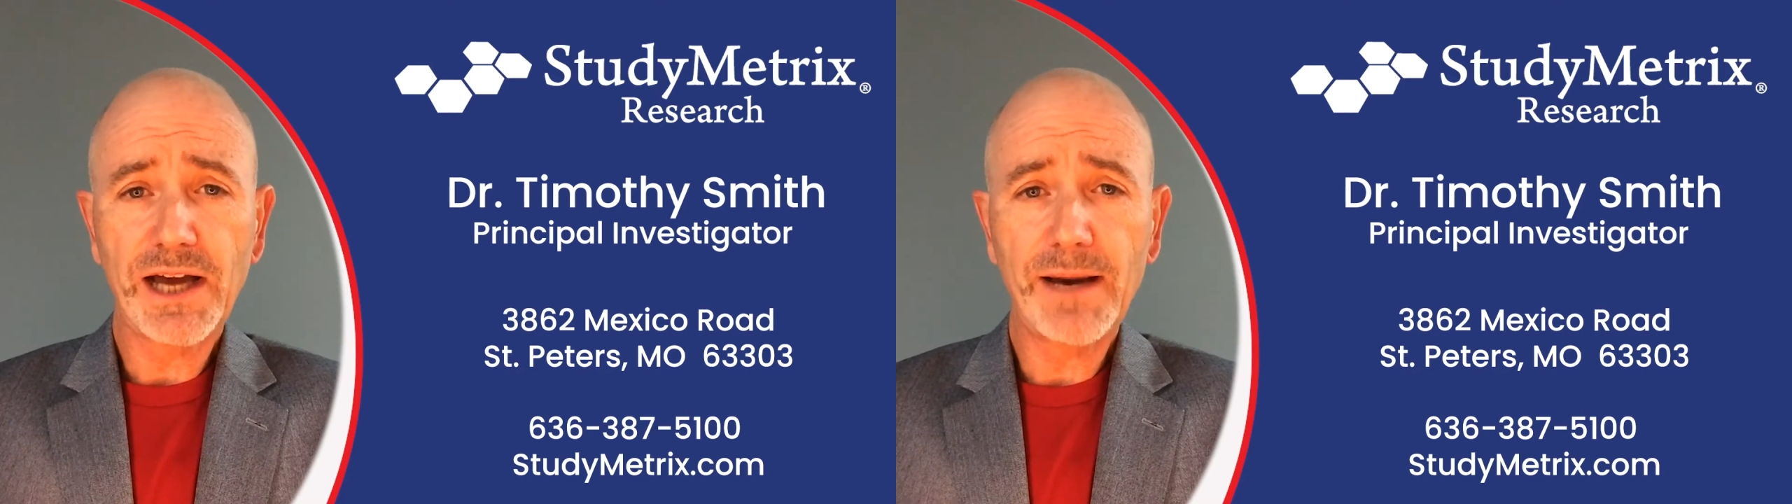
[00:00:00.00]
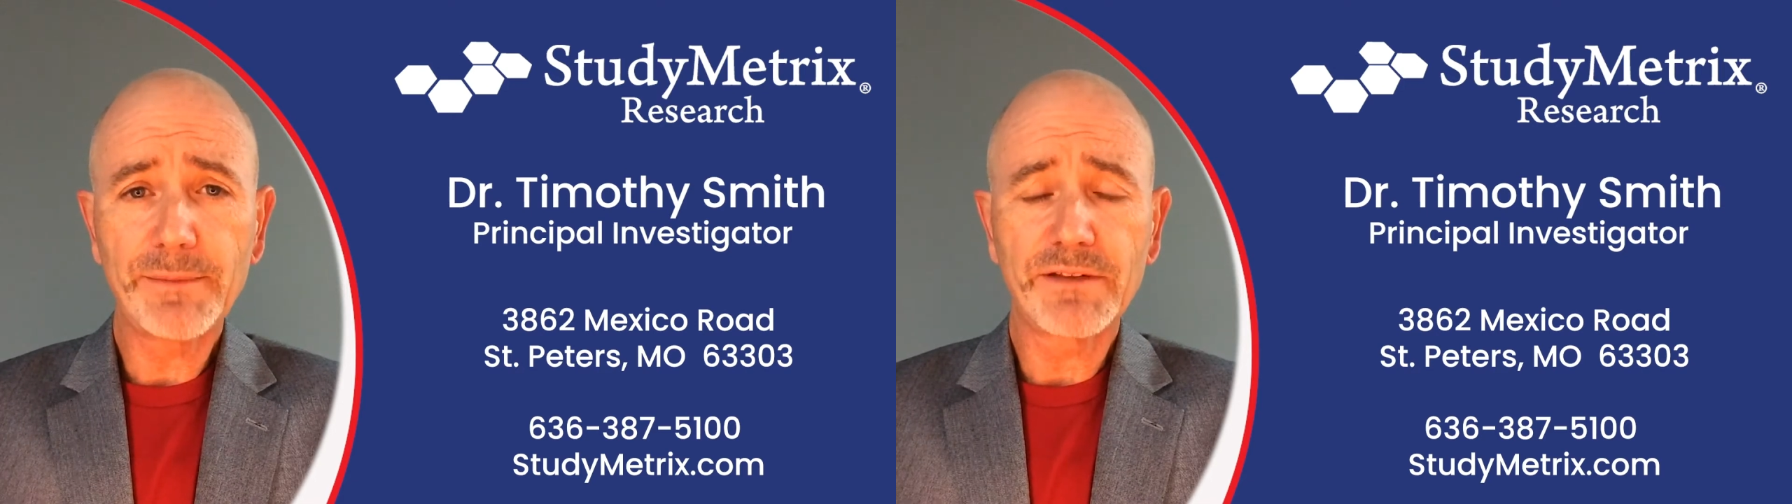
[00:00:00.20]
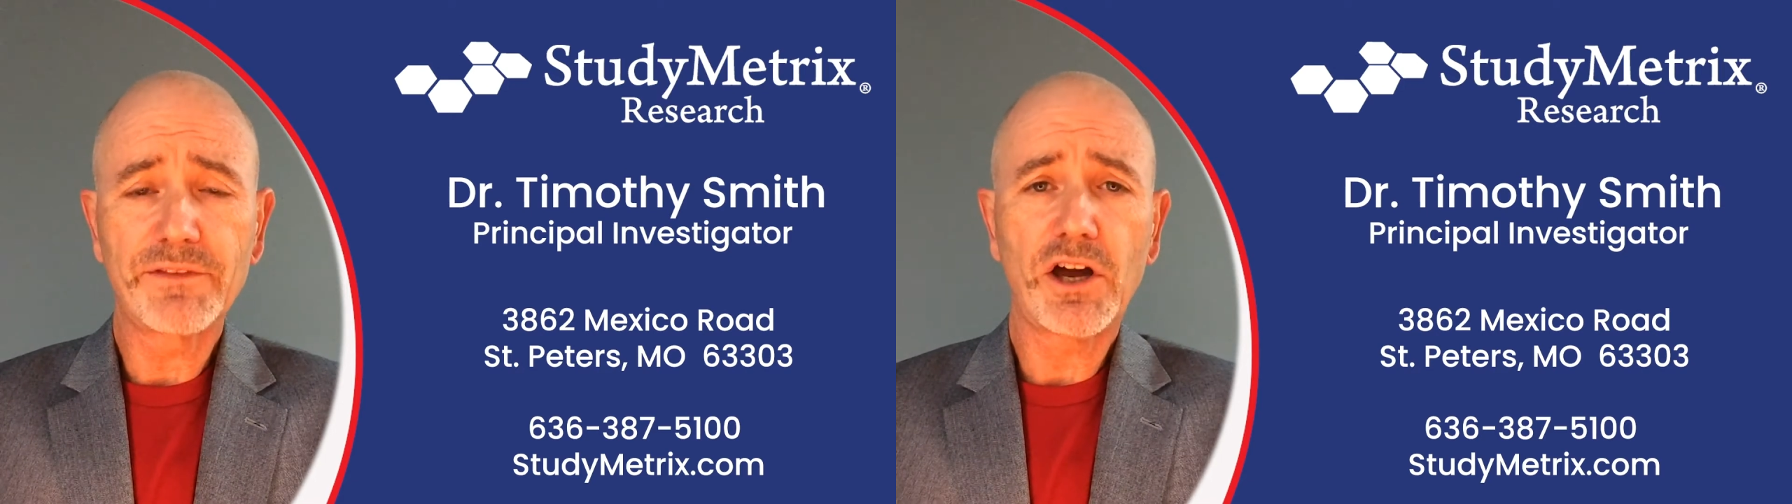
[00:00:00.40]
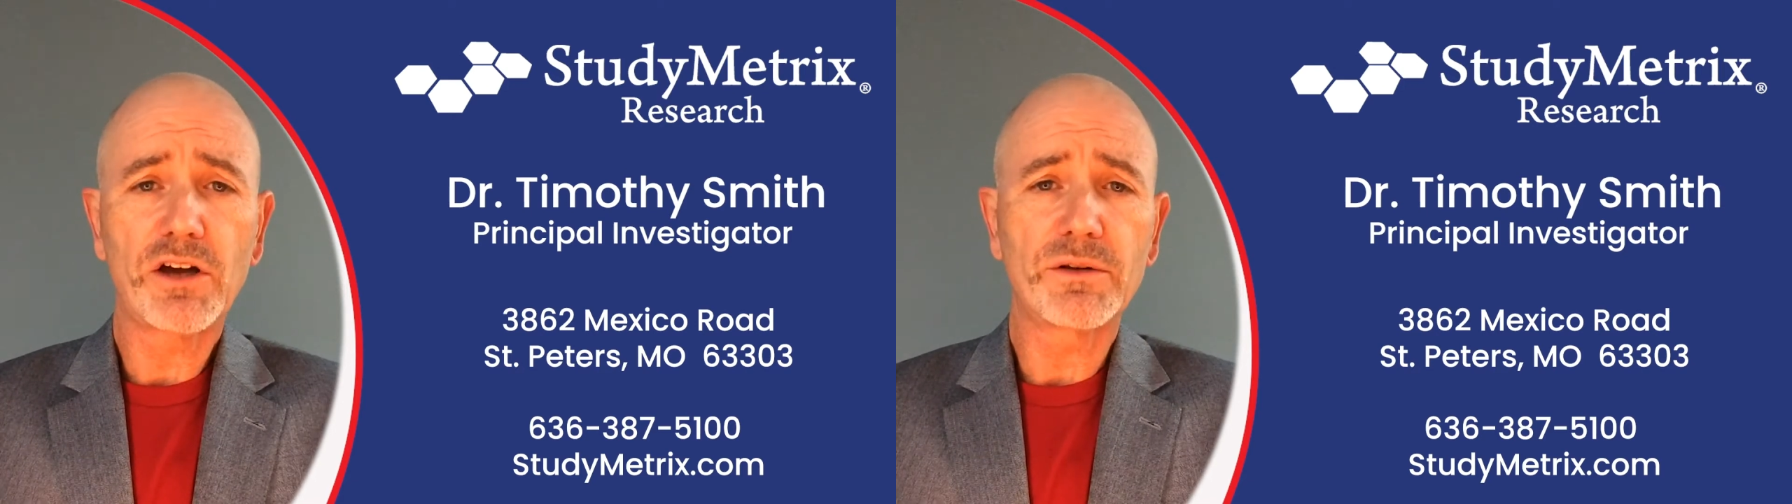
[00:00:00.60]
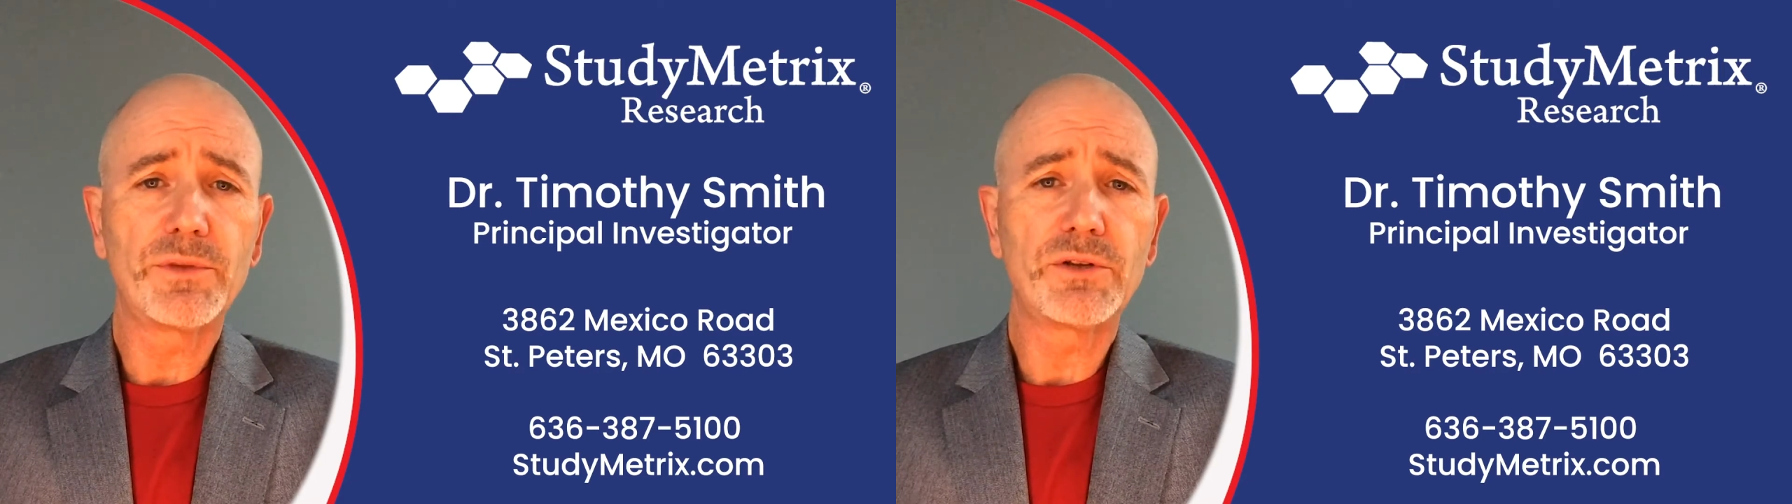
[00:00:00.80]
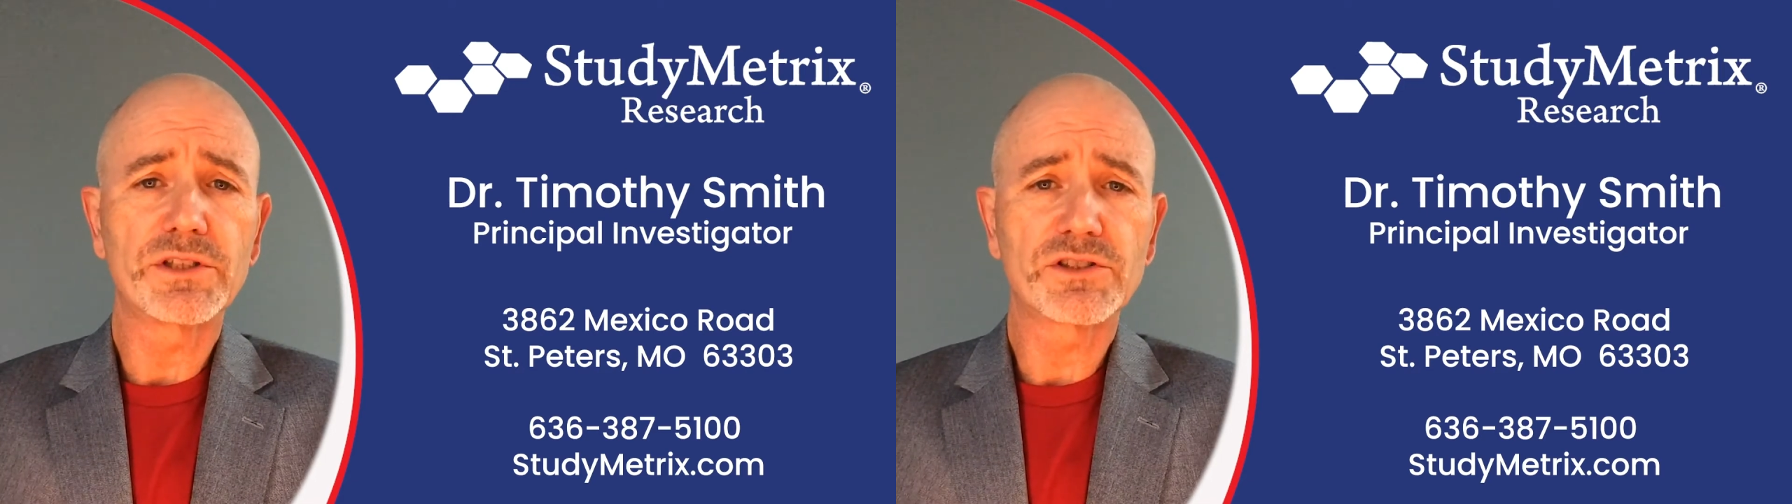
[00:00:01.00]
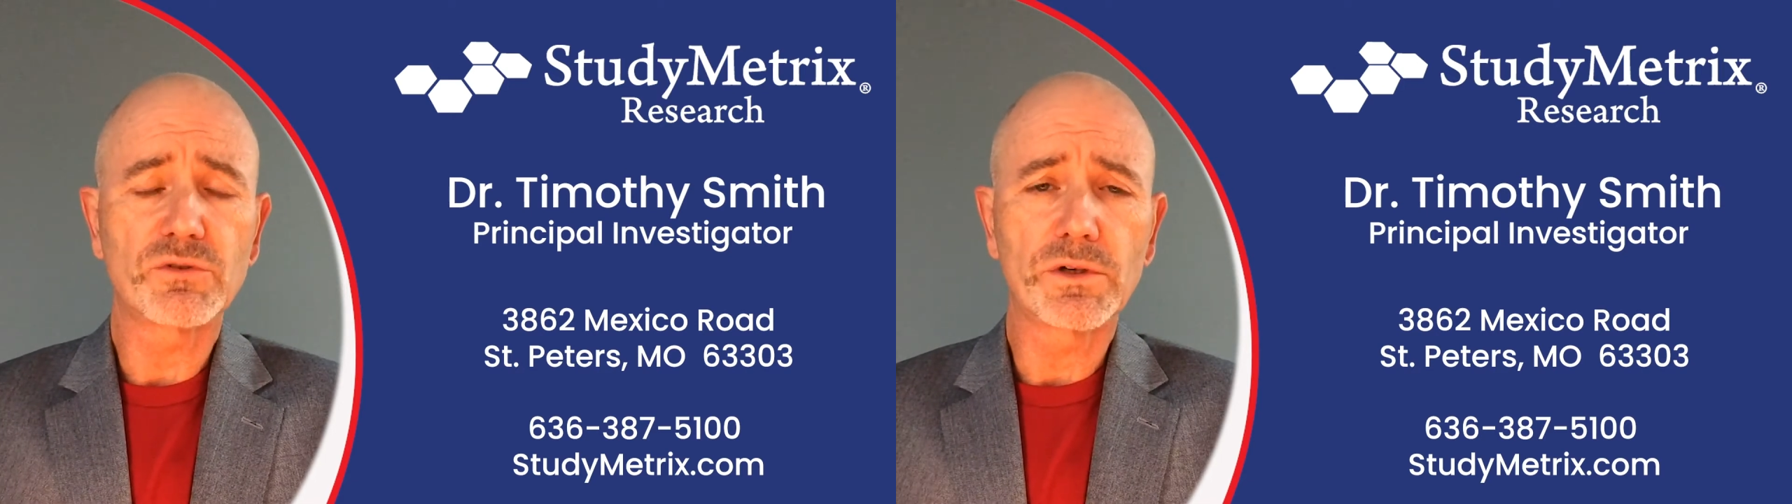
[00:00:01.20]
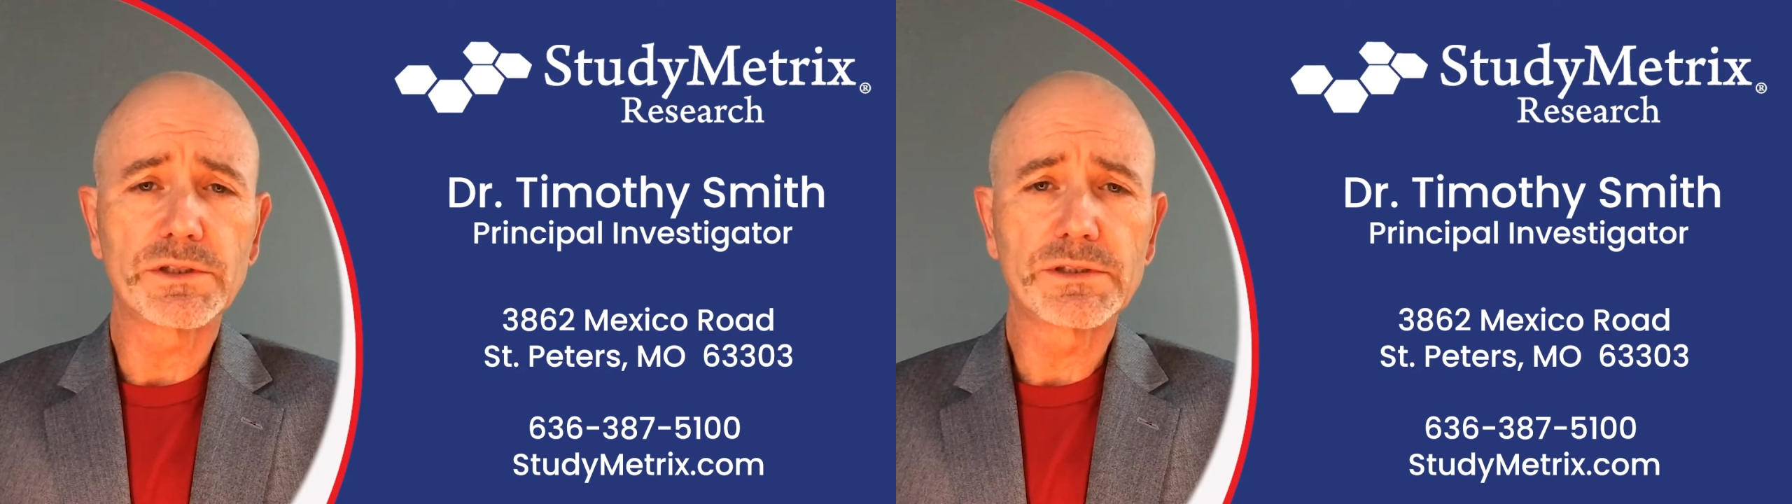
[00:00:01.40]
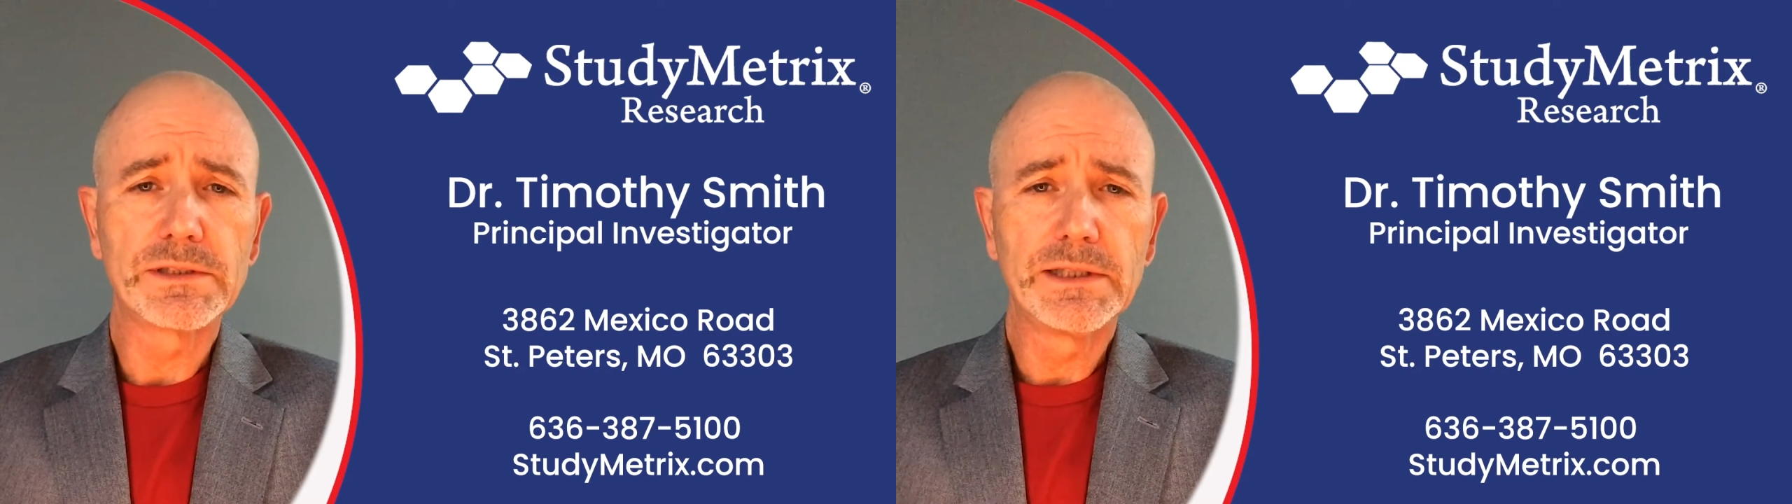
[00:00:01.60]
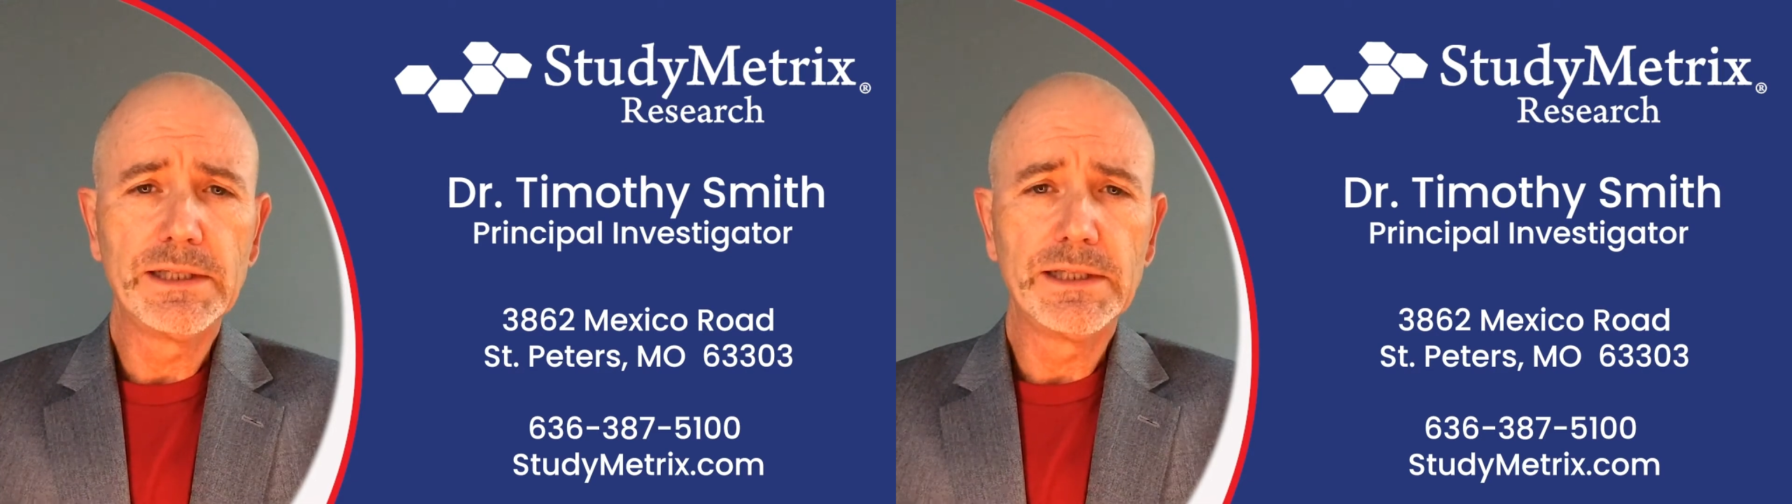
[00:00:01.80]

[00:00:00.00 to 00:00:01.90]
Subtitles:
common of the autoimmune disorders.